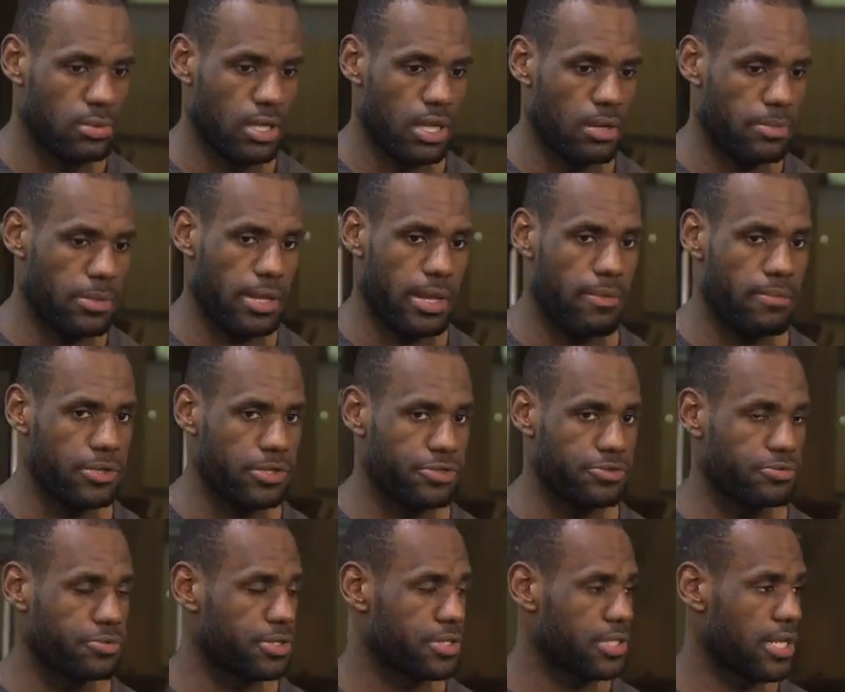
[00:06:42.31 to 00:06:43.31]
I mean, I've been
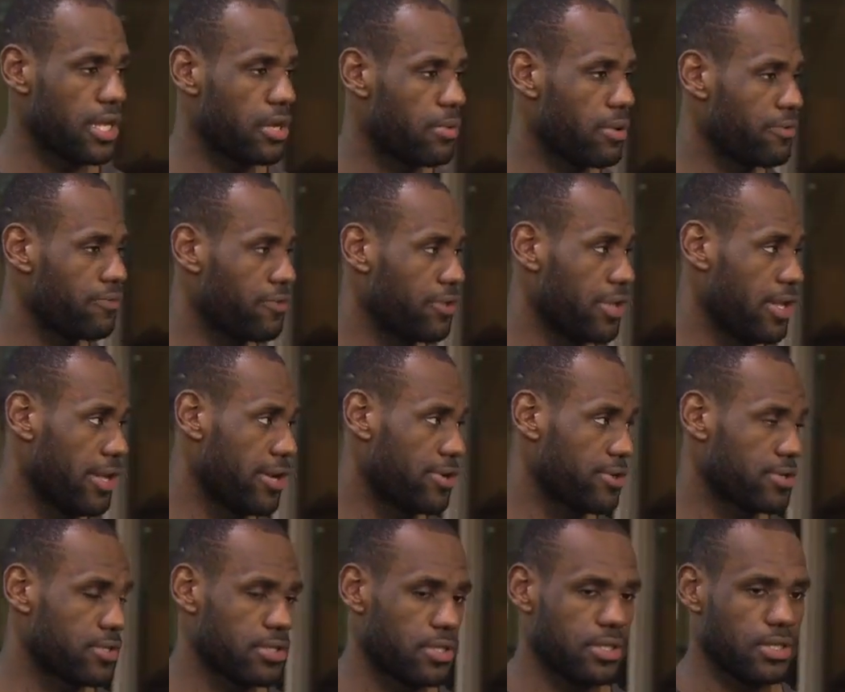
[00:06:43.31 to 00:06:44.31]
shooting the same way for
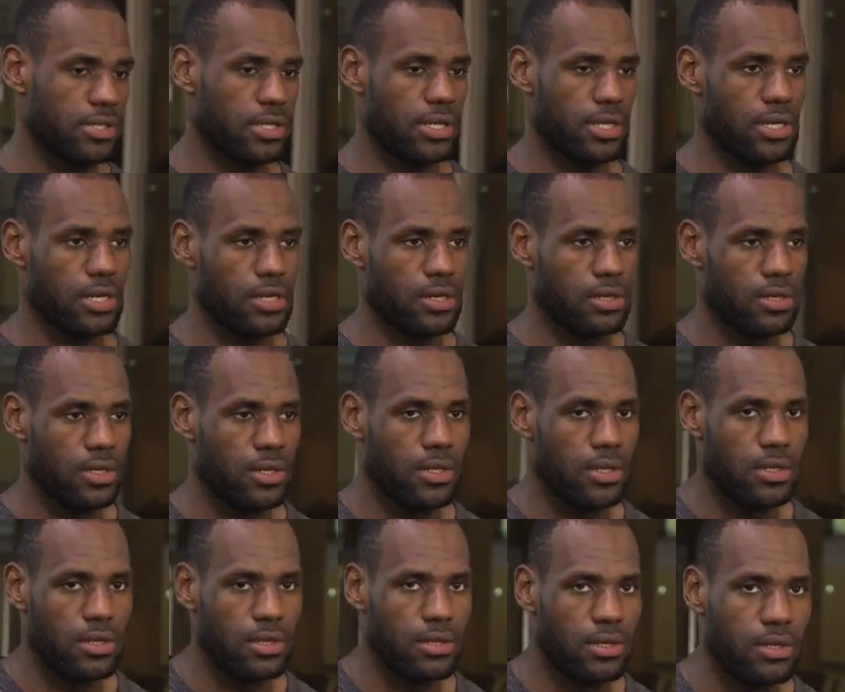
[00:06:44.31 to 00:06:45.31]
years, and,
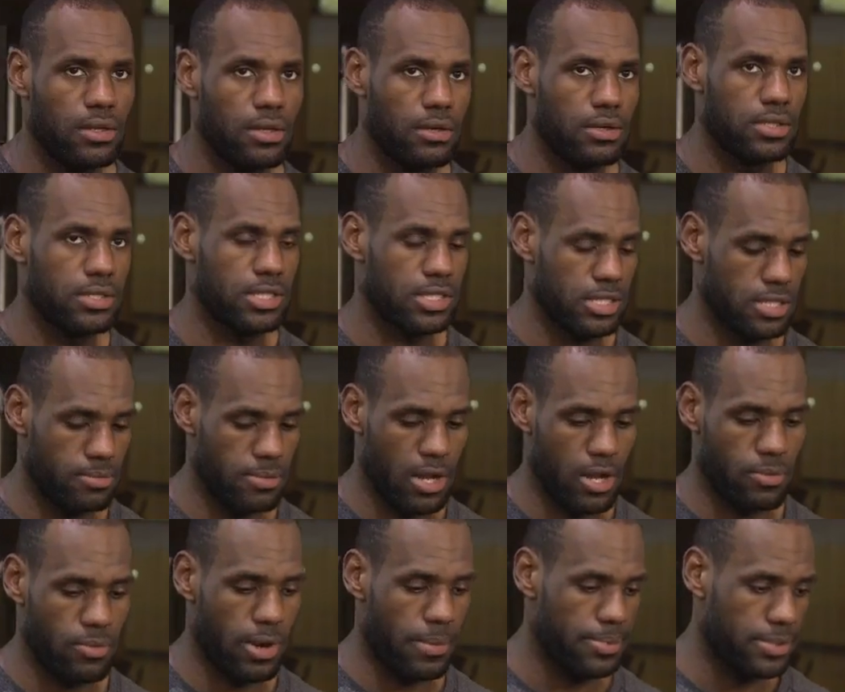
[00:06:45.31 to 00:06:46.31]
you know, it's just
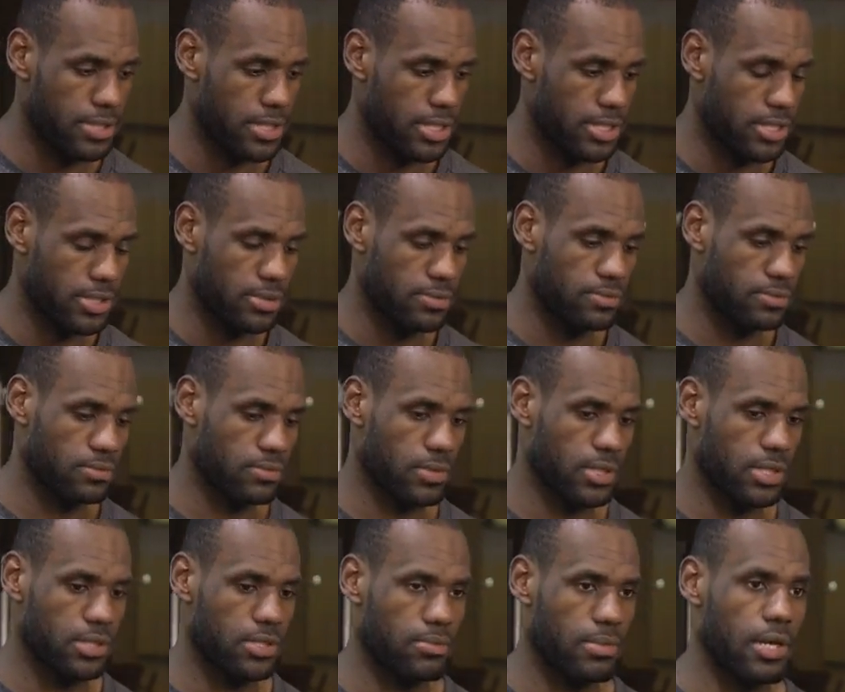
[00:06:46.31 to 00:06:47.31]
about repetition.
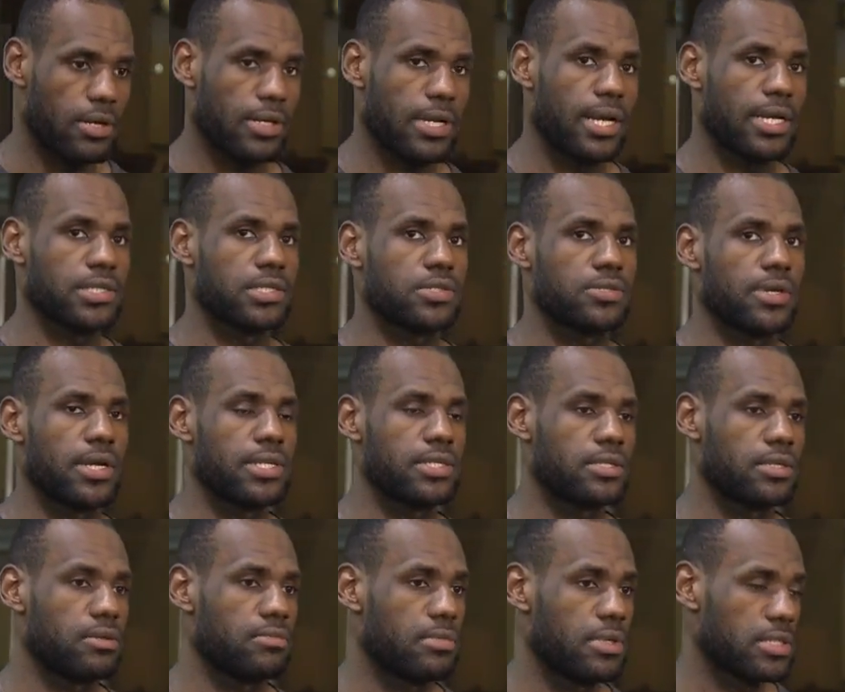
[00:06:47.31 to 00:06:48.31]
It's about
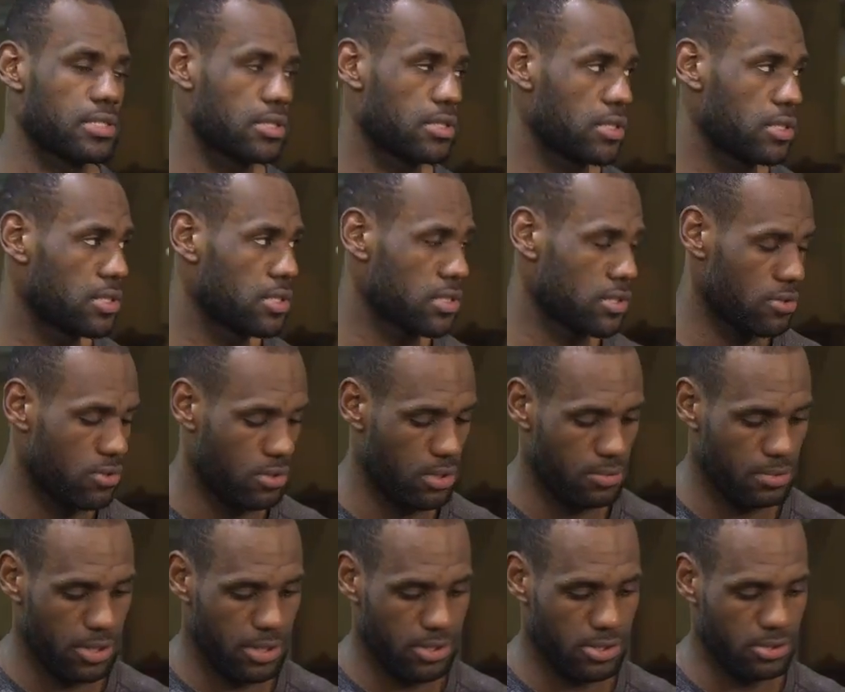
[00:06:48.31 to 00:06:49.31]
concentration and mentally just going
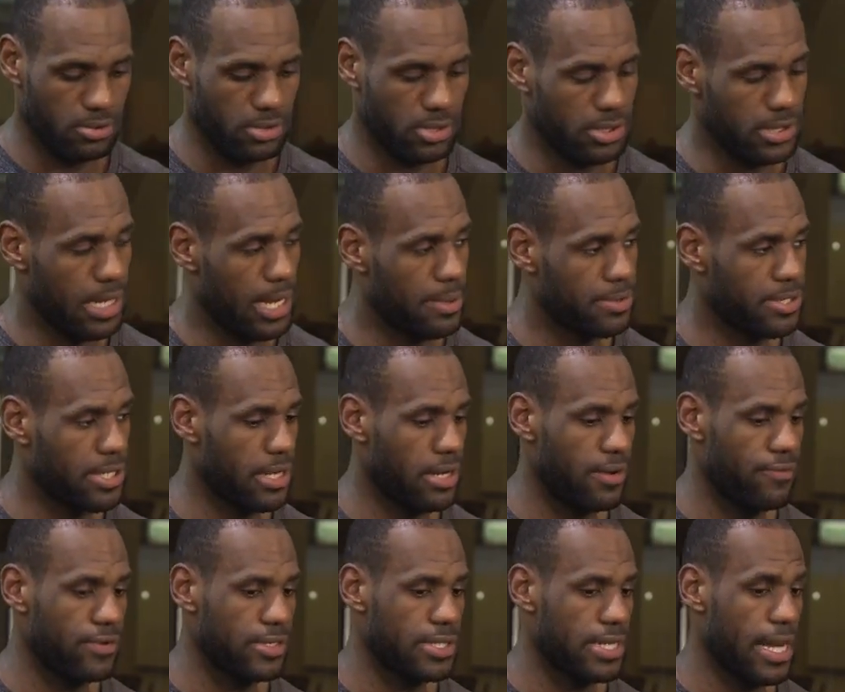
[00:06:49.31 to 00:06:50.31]
up there shooting the same shot
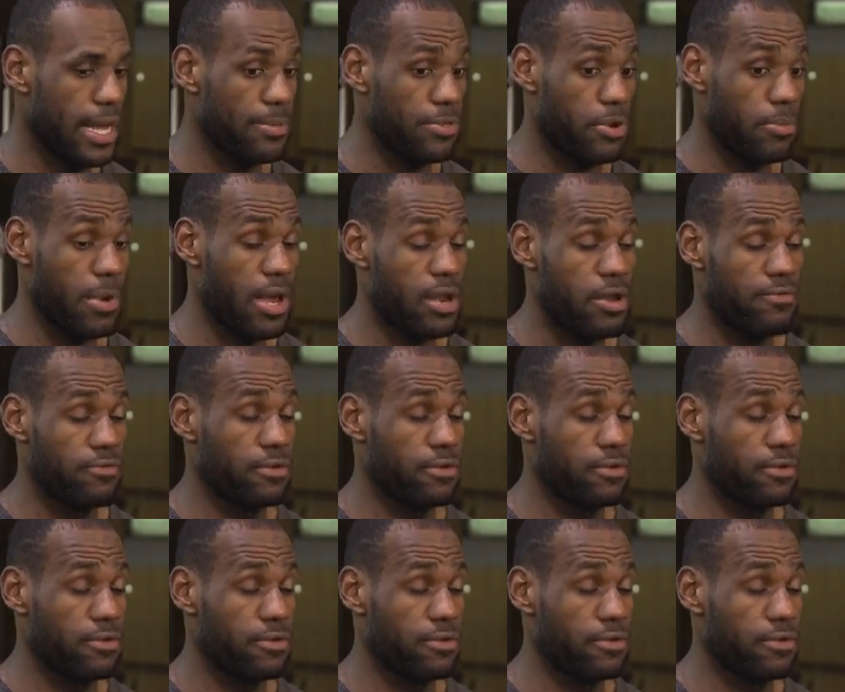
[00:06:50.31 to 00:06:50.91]
every time. No matter if